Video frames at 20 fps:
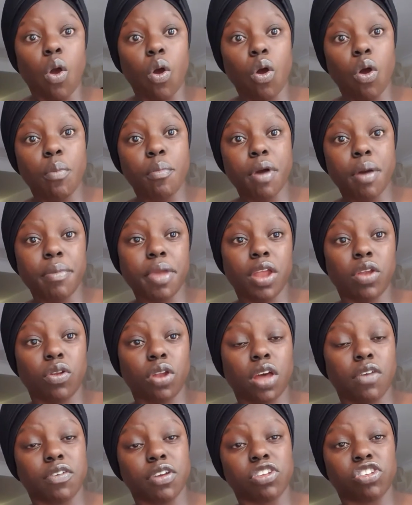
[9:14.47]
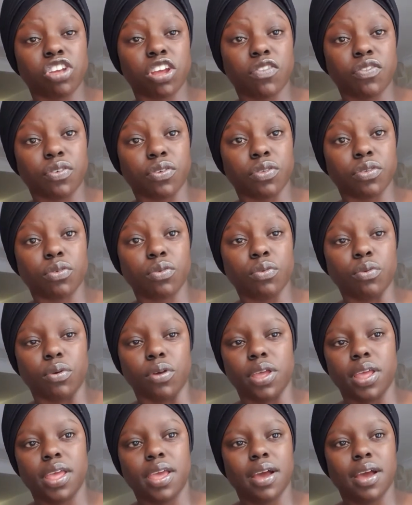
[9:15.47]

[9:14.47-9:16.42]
oh mommy, I don't have a shirt for school.